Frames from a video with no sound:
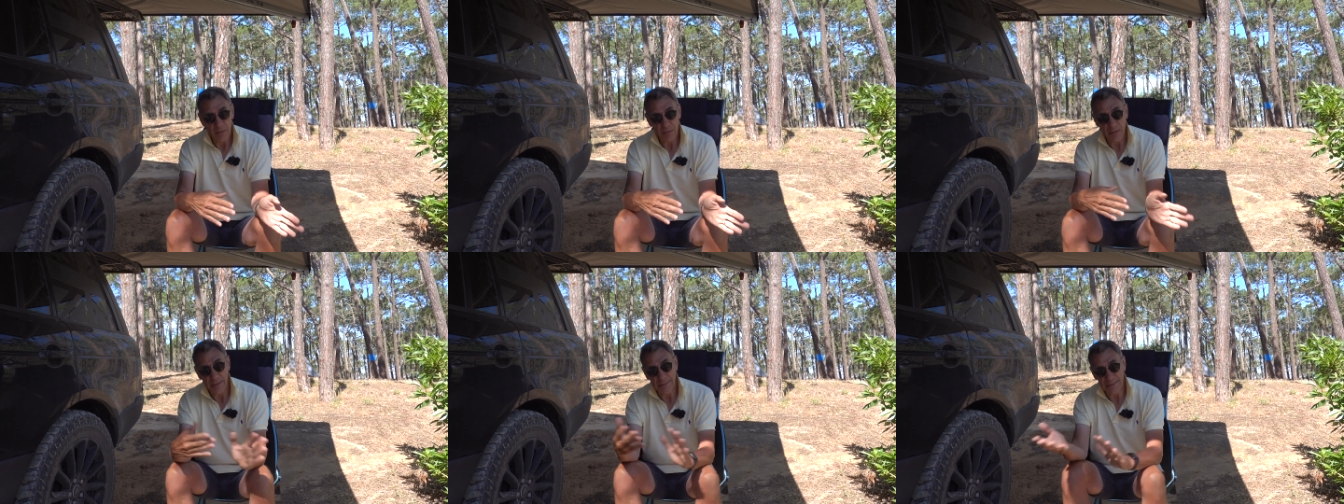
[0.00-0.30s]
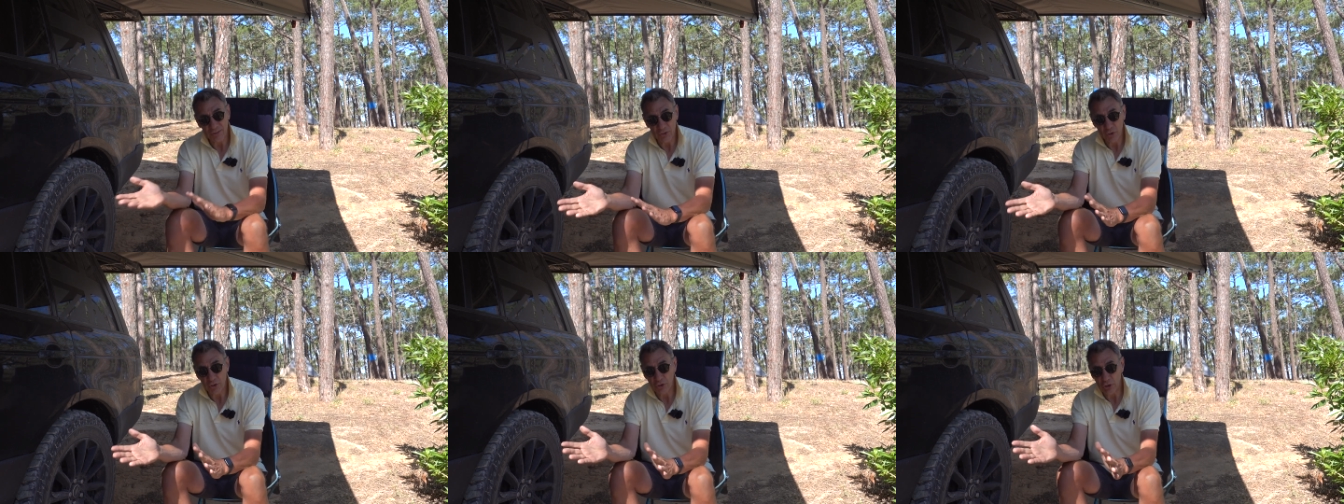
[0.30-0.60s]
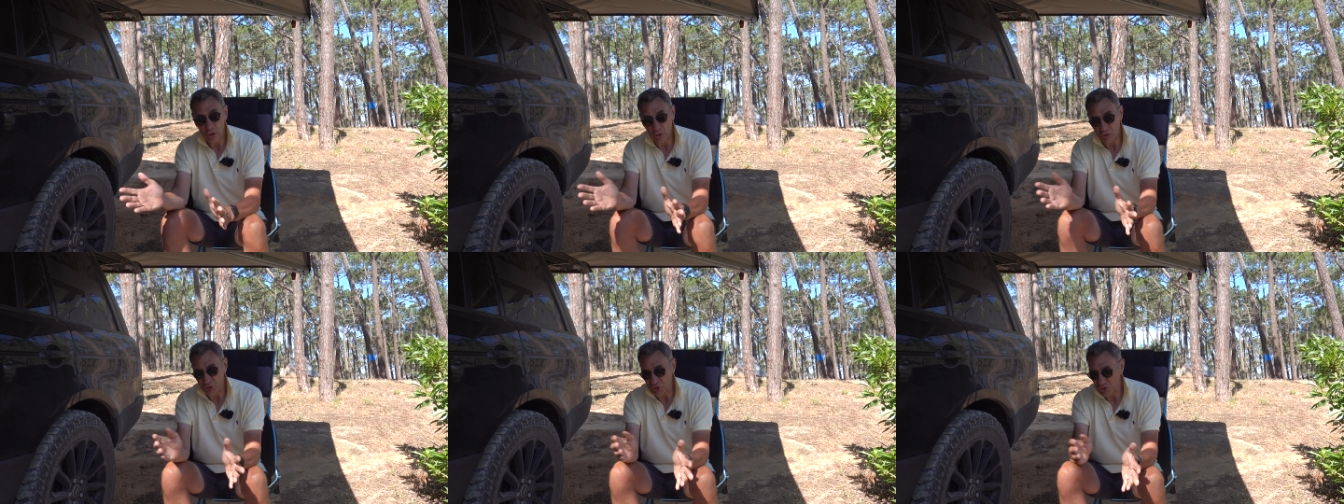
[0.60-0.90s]
Now let's look
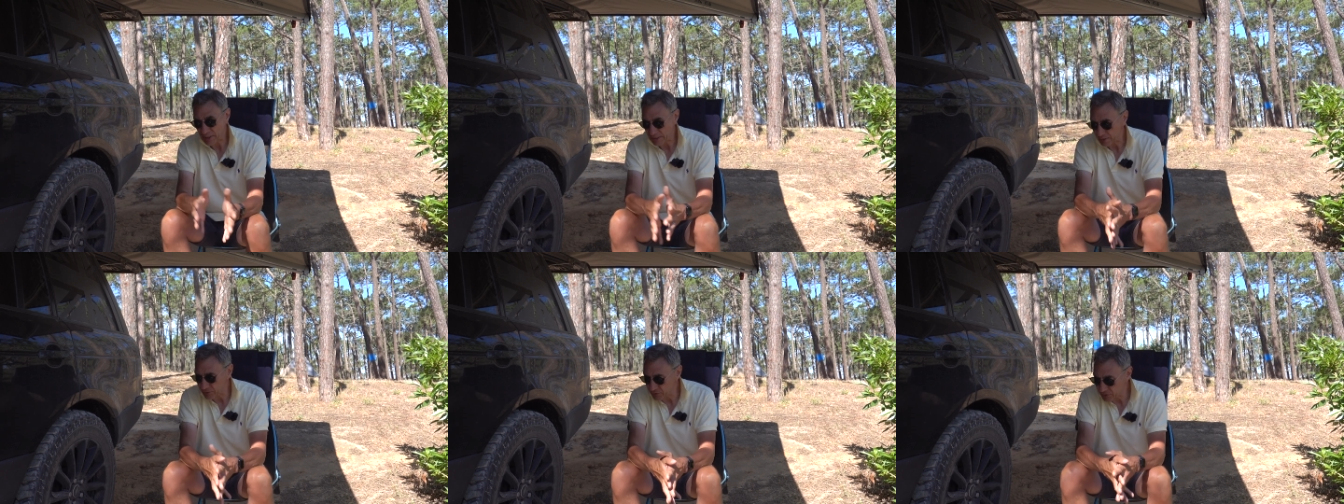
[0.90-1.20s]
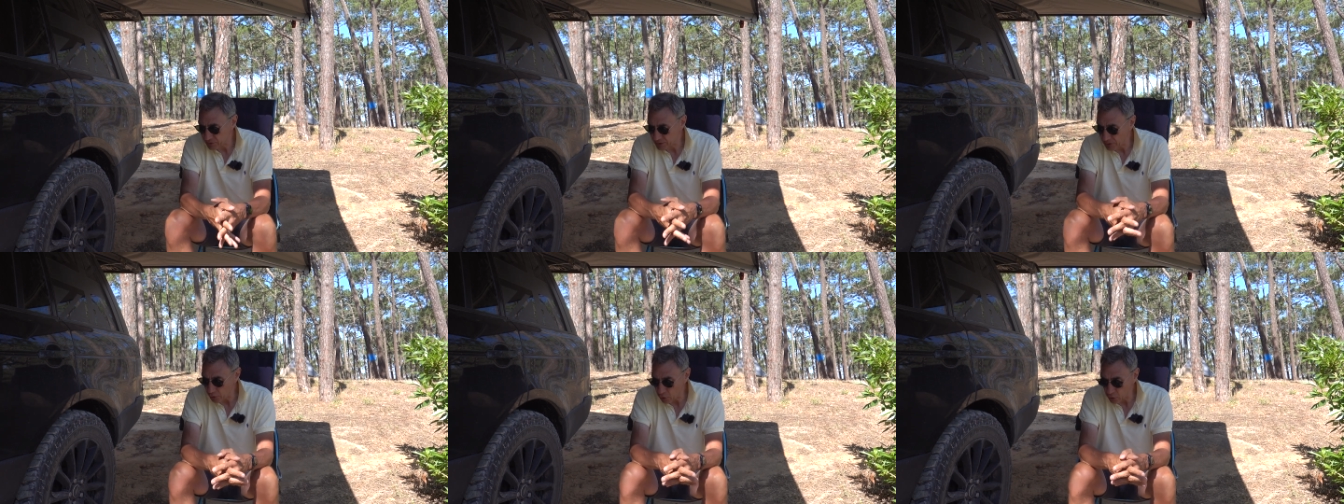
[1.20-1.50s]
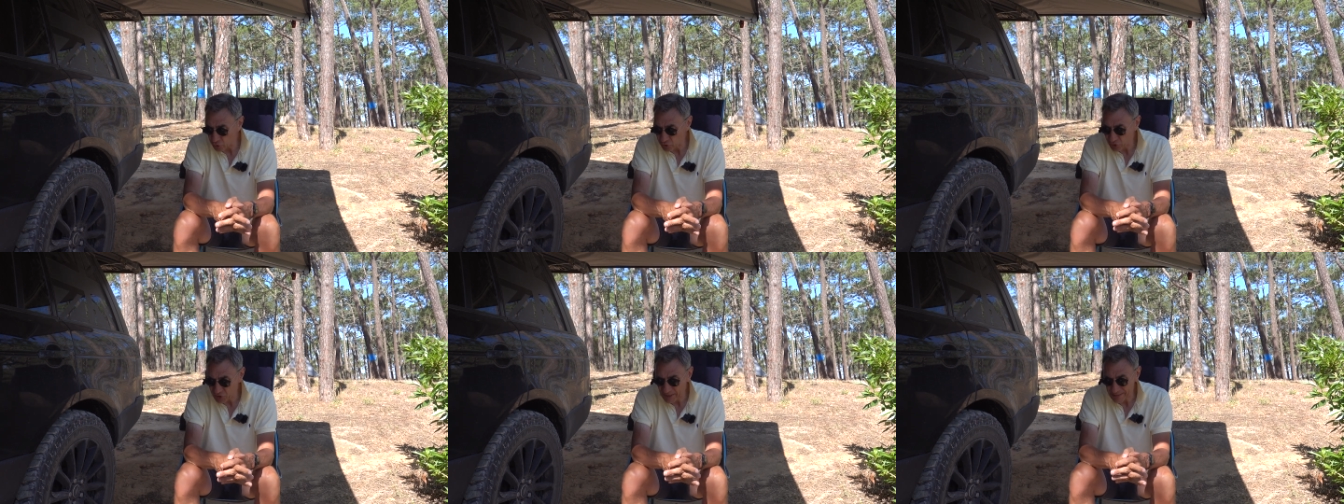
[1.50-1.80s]
at Oz tents. Now
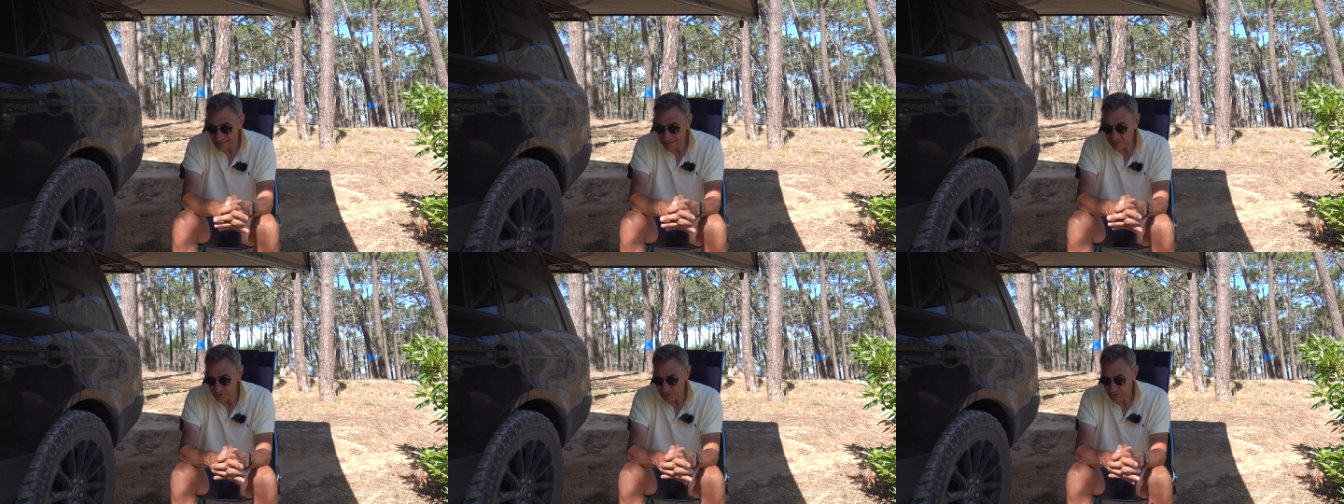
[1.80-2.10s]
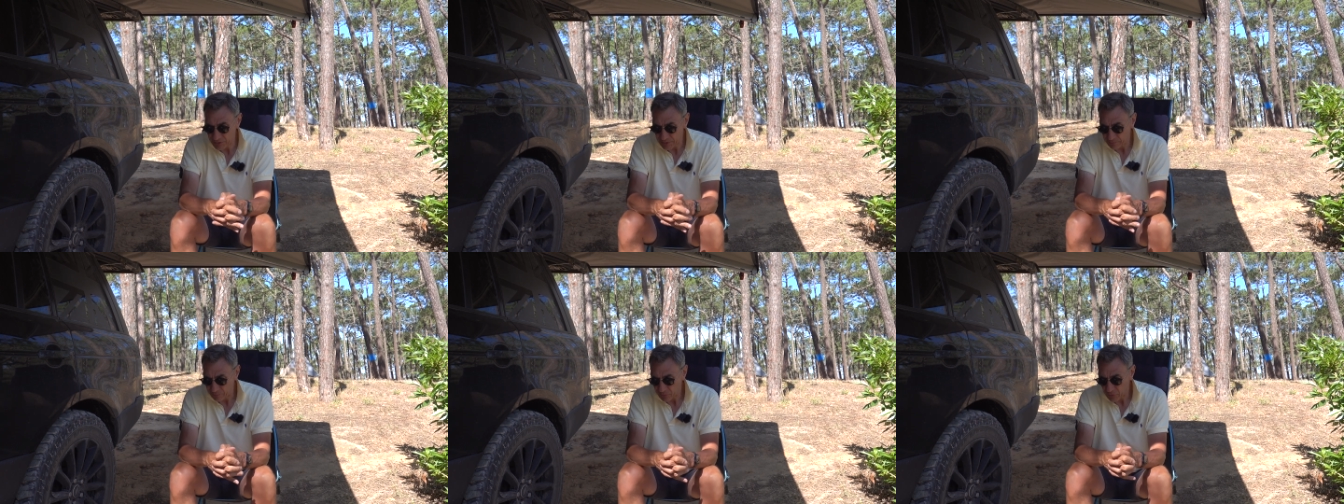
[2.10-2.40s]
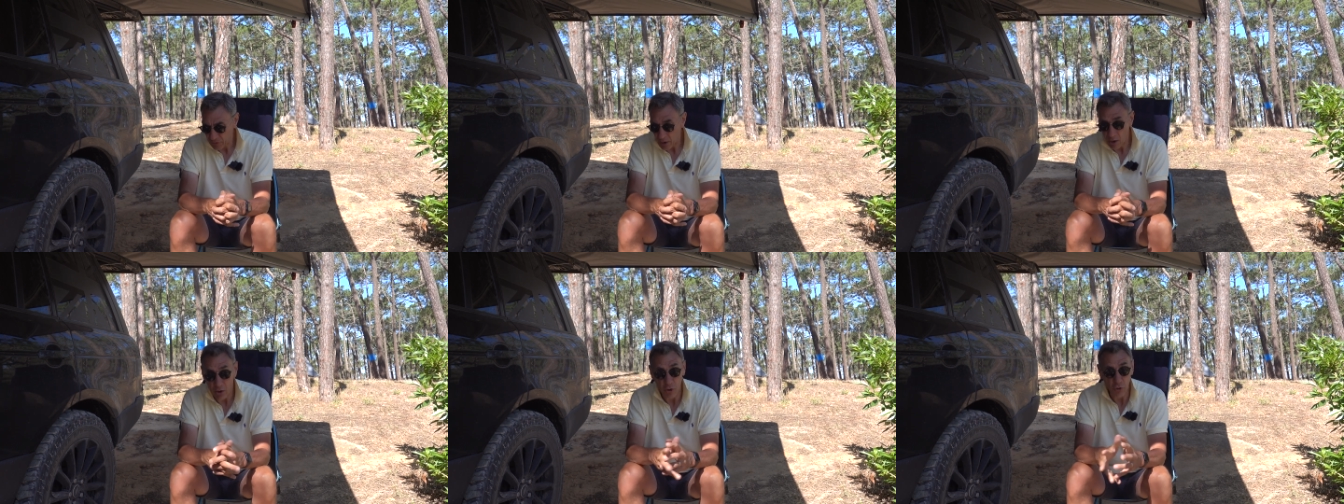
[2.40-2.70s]
Oz tents
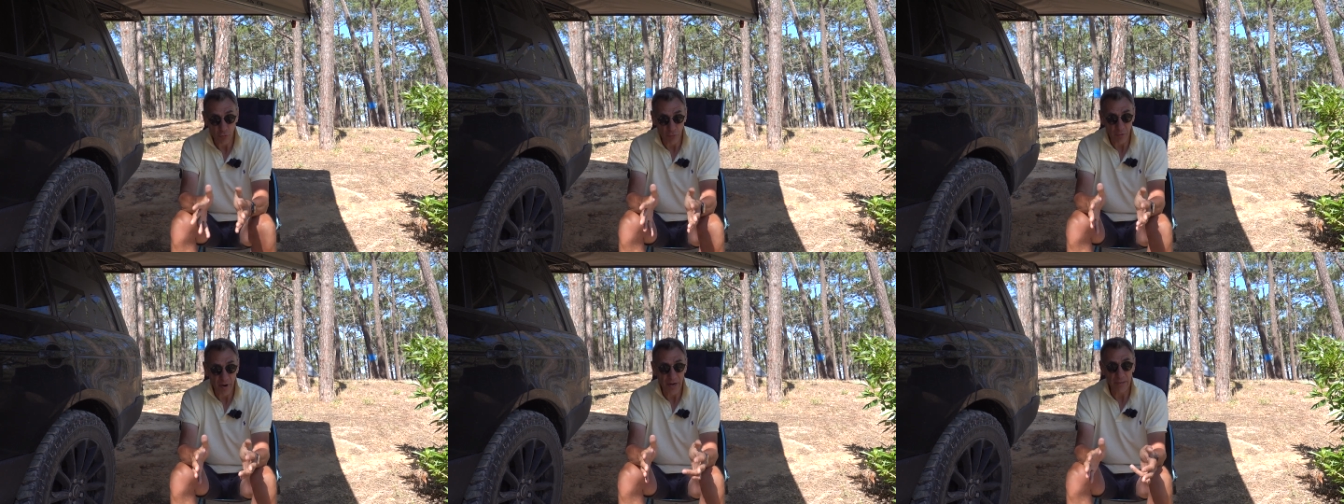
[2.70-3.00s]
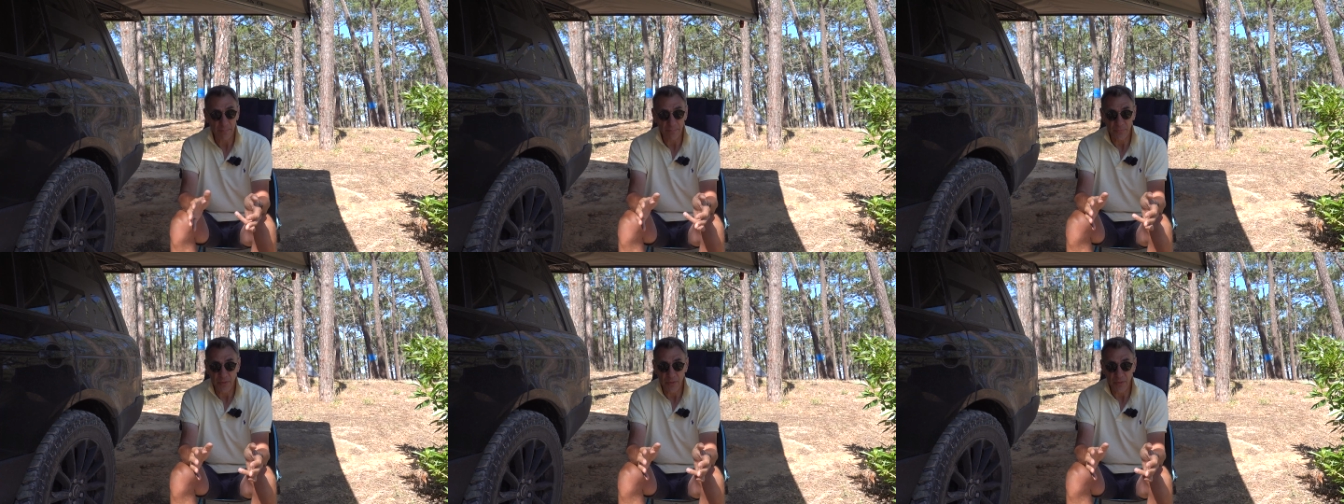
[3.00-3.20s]
are great.